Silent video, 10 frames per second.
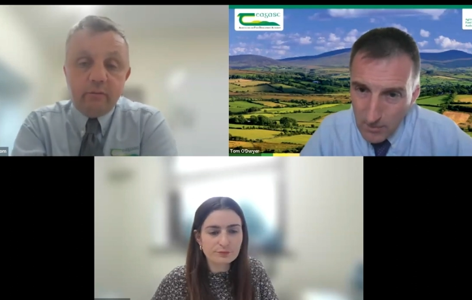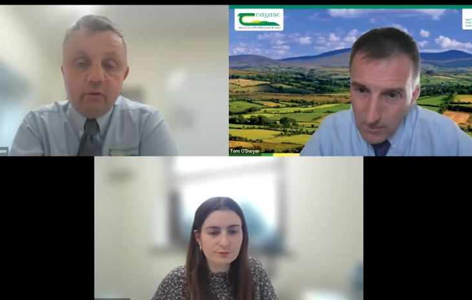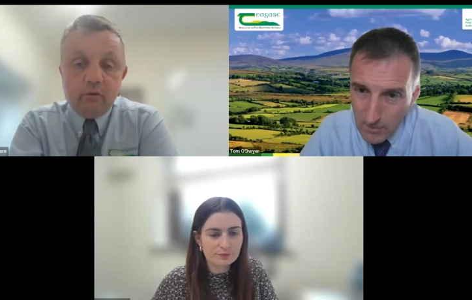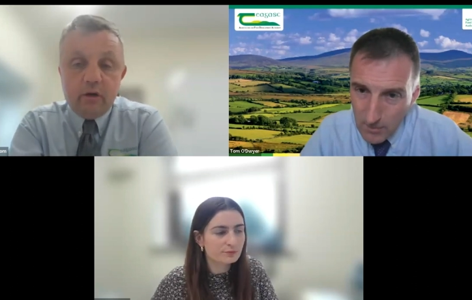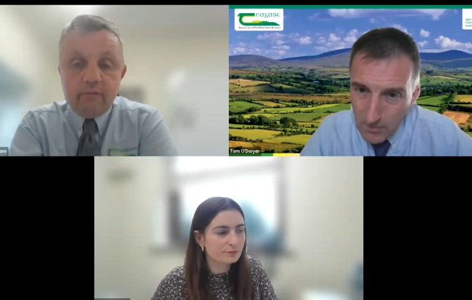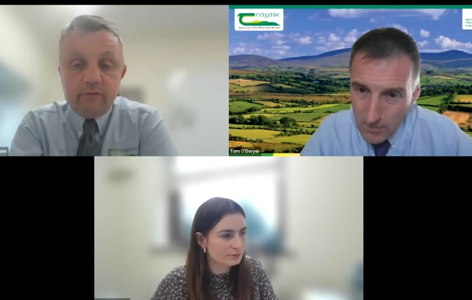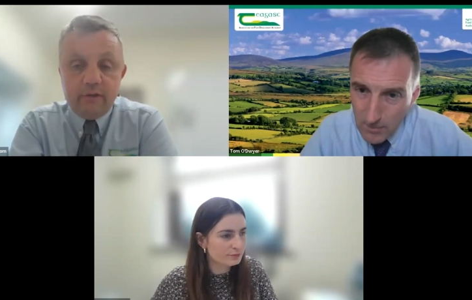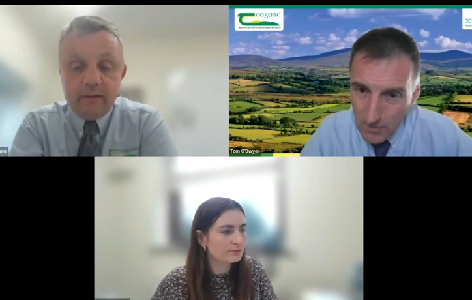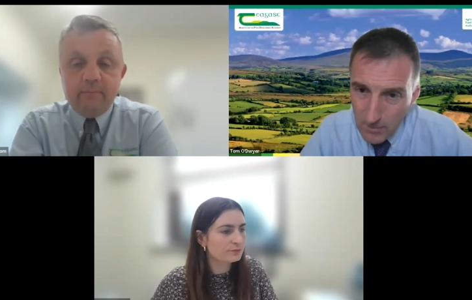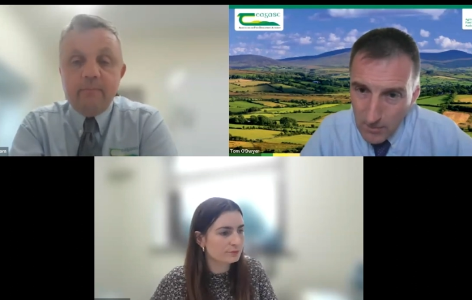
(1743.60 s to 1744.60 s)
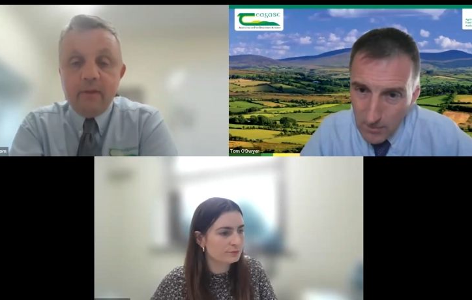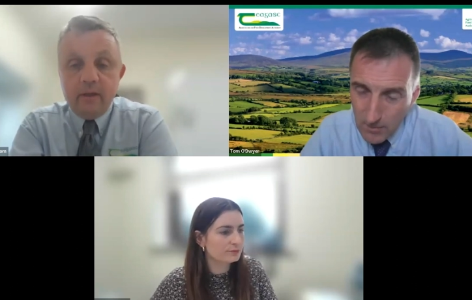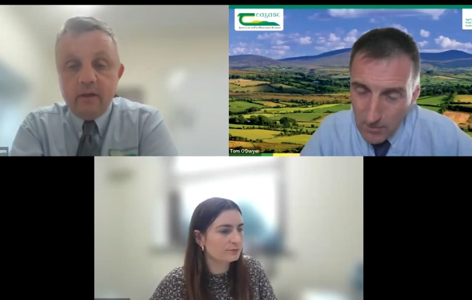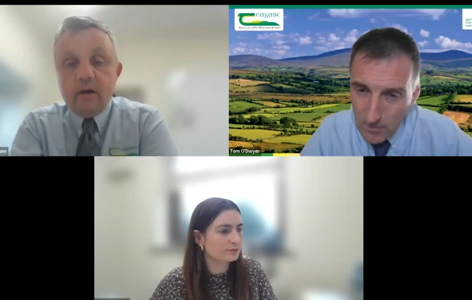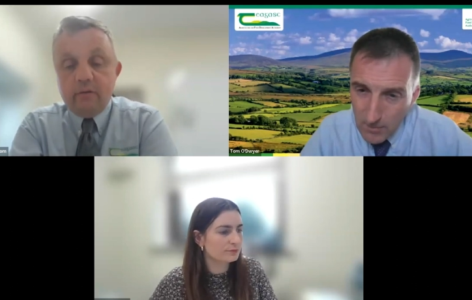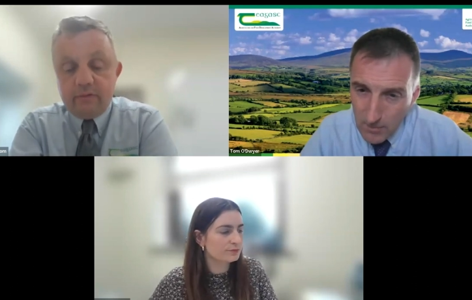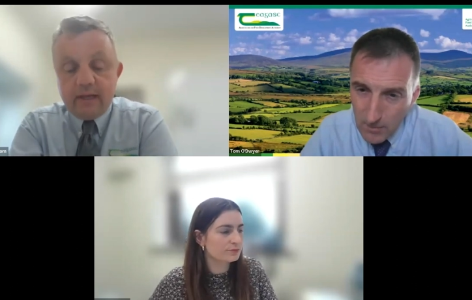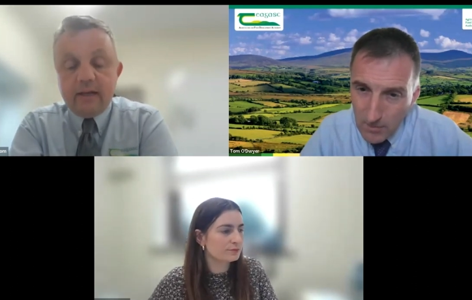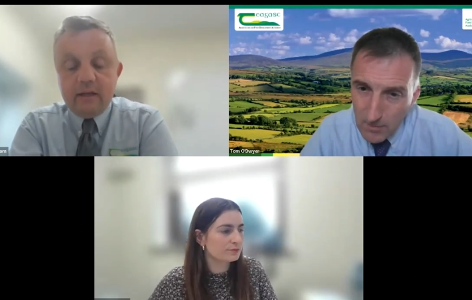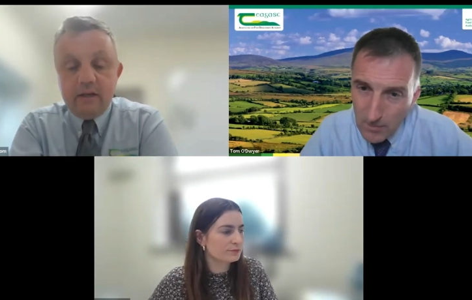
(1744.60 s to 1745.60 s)
Speaker 1: the pro of the of the
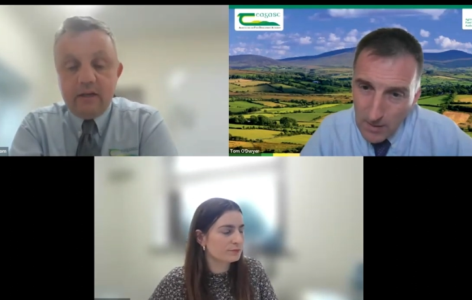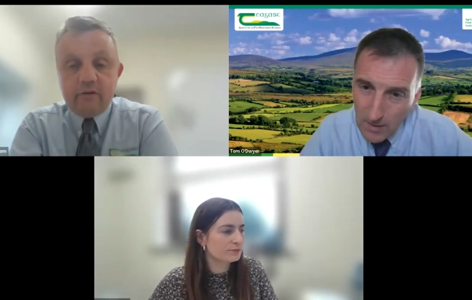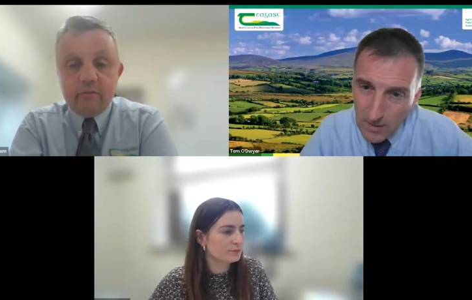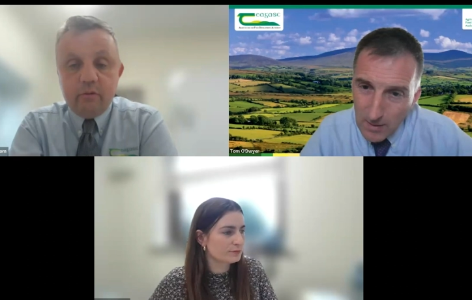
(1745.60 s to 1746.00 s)
calculator at